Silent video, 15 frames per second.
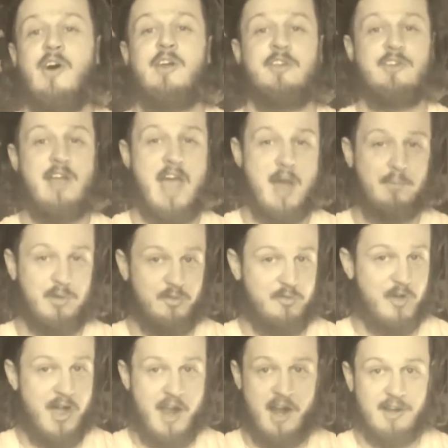
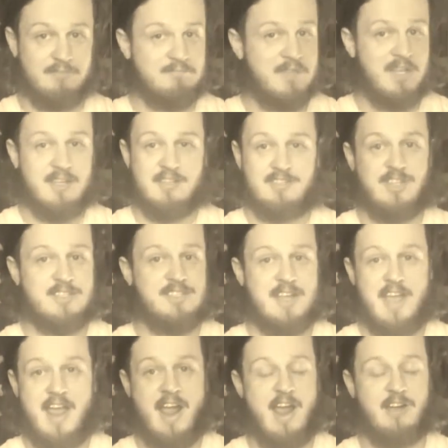amplifier
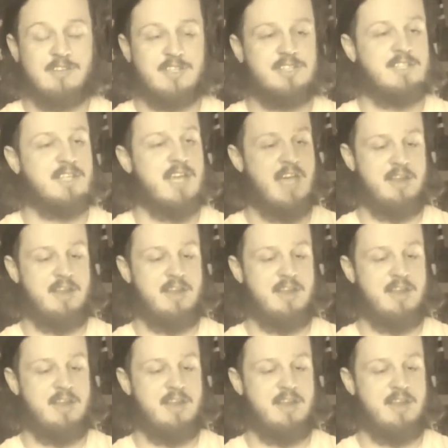just a hair, just to